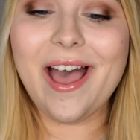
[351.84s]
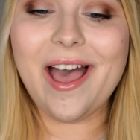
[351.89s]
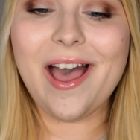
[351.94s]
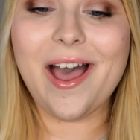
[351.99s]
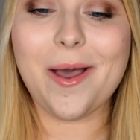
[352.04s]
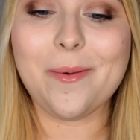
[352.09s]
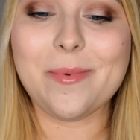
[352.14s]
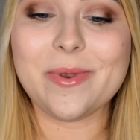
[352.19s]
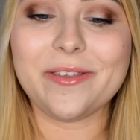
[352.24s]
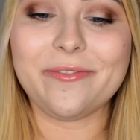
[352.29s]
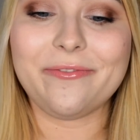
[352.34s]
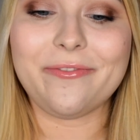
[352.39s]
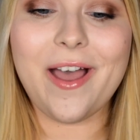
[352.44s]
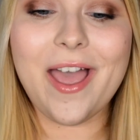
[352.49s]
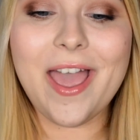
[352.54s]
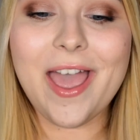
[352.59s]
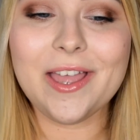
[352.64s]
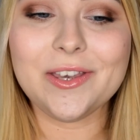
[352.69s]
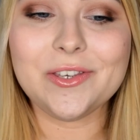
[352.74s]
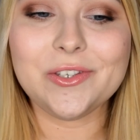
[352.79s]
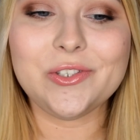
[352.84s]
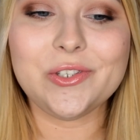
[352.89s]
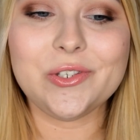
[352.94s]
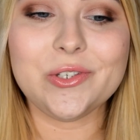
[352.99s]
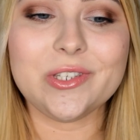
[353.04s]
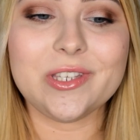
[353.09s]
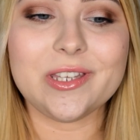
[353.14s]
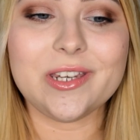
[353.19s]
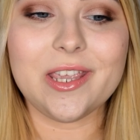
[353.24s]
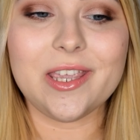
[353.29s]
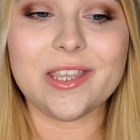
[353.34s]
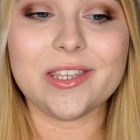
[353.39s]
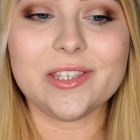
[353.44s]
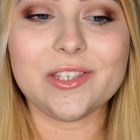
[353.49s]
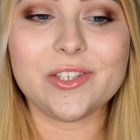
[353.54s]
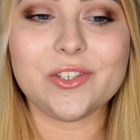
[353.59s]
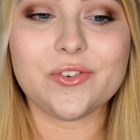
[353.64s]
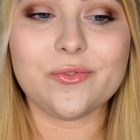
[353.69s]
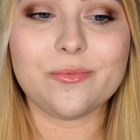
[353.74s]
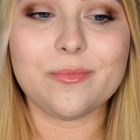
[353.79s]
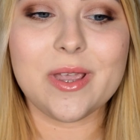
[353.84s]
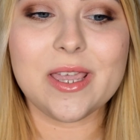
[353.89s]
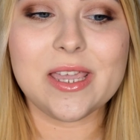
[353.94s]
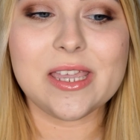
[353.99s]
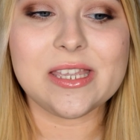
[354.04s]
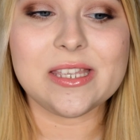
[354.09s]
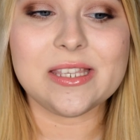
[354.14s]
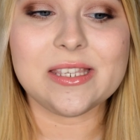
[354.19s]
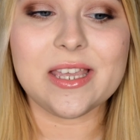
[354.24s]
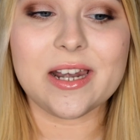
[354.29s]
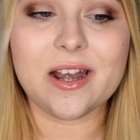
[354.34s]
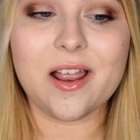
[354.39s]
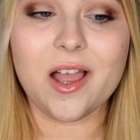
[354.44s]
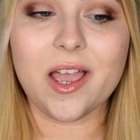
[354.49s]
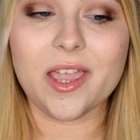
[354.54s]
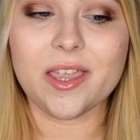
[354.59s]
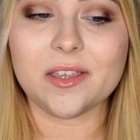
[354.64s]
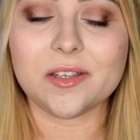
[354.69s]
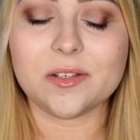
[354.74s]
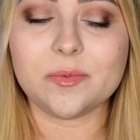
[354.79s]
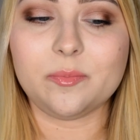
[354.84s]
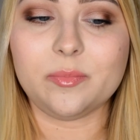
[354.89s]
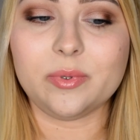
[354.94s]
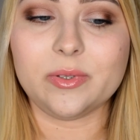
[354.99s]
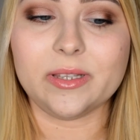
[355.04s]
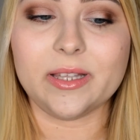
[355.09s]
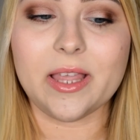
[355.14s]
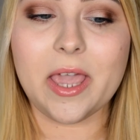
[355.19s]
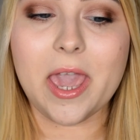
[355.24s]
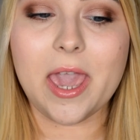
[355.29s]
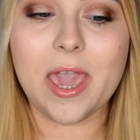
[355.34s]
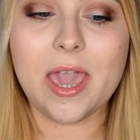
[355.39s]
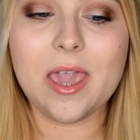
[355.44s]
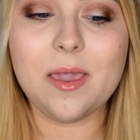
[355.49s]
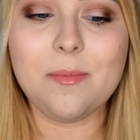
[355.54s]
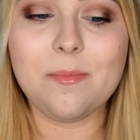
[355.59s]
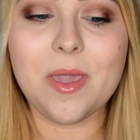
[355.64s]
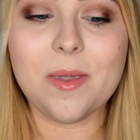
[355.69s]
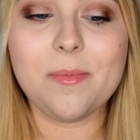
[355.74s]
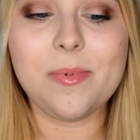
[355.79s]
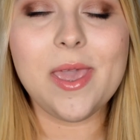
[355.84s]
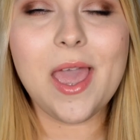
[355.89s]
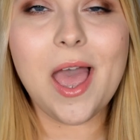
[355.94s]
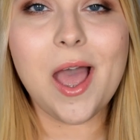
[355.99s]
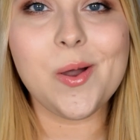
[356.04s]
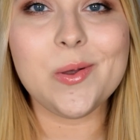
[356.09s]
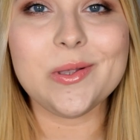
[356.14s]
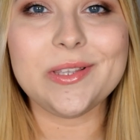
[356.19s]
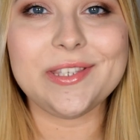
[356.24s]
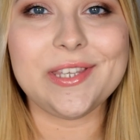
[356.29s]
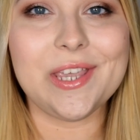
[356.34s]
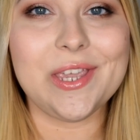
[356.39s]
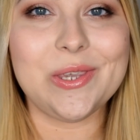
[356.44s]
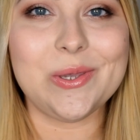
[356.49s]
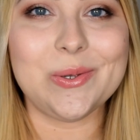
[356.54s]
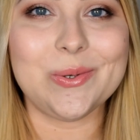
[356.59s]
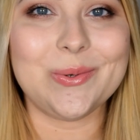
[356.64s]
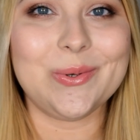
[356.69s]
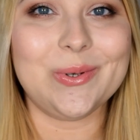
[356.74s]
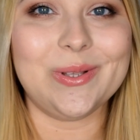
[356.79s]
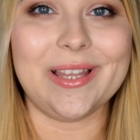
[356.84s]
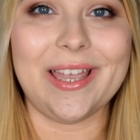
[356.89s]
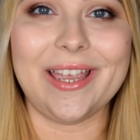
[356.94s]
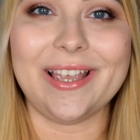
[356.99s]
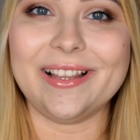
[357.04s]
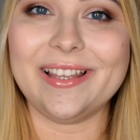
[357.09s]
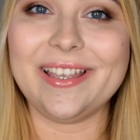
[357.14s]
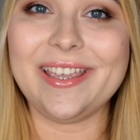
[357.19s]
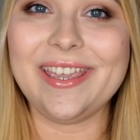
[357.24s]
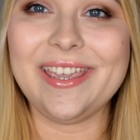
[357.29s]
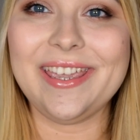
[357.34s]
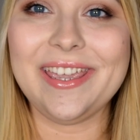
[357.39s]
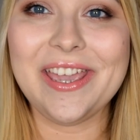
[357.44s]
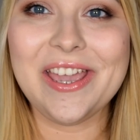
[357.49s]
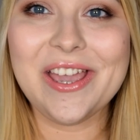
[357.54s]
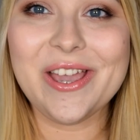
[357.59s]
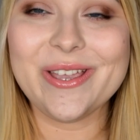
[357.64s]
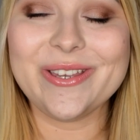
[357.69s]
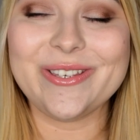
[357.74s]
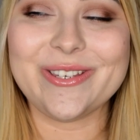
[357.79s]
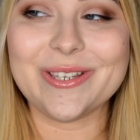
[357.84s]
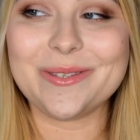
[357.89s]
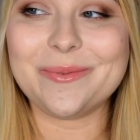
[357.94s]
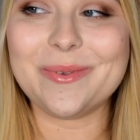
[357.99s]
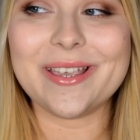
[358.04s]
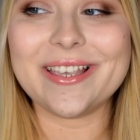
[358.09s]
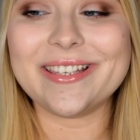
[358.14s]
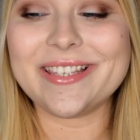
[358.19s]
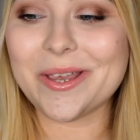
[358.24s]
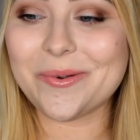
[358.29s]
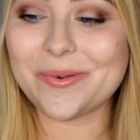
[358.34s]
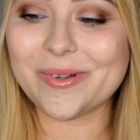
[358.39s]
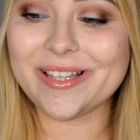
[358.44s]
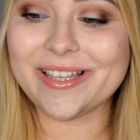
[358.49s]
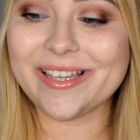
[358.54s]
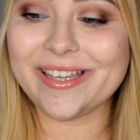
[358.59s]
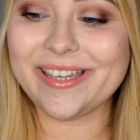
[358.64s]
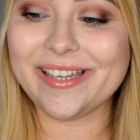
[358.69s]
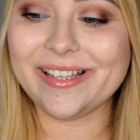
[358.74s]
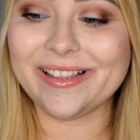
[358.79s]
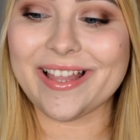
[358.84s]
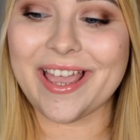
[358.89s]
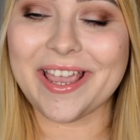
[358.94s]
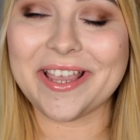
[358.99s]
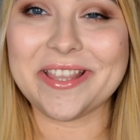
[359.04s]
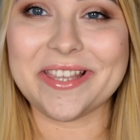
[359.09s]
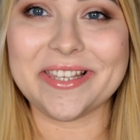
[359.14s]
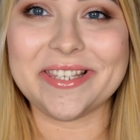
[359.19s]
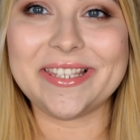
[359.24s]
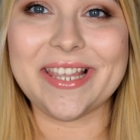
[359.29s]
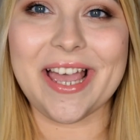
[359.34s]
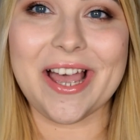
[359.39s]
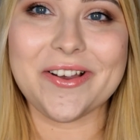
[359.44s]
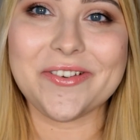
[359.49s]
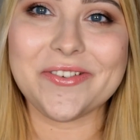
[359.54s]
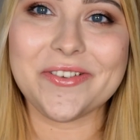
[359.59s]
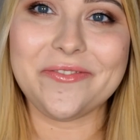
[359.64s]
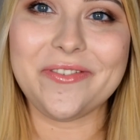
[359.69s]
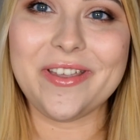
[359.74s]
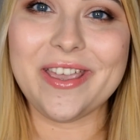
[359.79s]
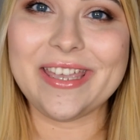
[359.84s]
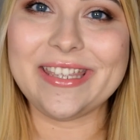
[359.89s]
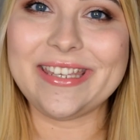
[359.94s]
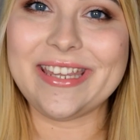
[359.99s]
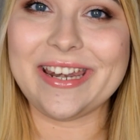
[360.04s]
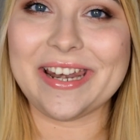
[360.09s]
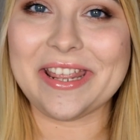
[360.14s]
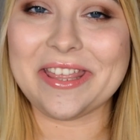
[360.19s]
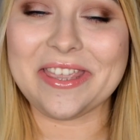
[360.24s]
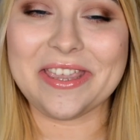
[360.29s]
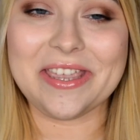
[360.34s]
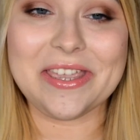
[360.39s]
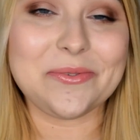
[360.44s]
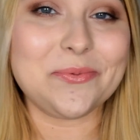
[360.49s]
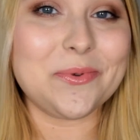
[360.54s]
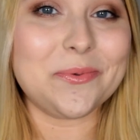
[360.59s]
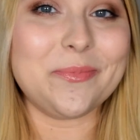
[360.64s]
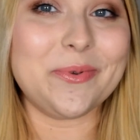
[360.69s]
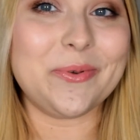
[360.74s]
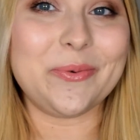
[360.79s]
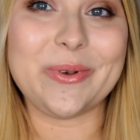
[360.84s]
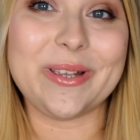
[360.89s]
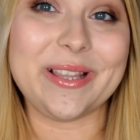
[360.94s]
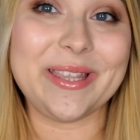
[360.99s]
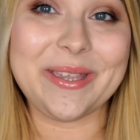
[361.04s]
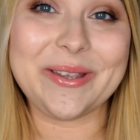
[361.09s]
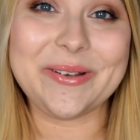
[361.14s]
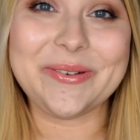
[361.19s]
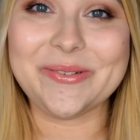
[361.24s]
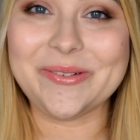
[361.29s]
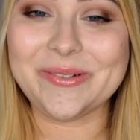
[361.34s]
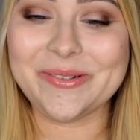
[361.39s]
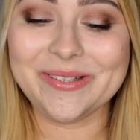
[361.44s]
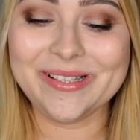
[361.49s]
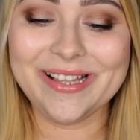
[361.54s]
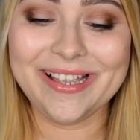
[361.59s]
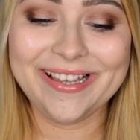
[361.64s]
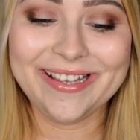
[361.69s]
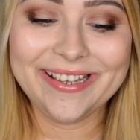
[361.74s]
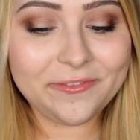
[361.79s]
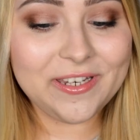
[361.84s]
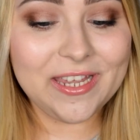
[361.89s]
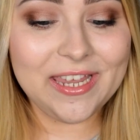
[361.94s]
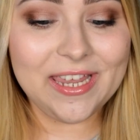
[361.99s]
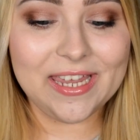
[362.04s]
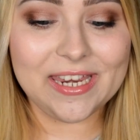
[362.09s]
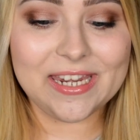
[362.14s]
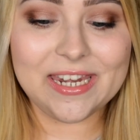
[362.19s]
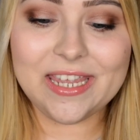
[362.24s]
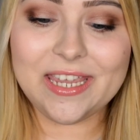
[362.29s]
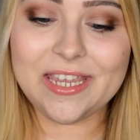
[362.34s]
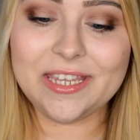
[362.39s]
But if I had to choose an instrument that I could play, maybe I would say ukulele, just because I really like the sound of it and I think it would be really cool. 15.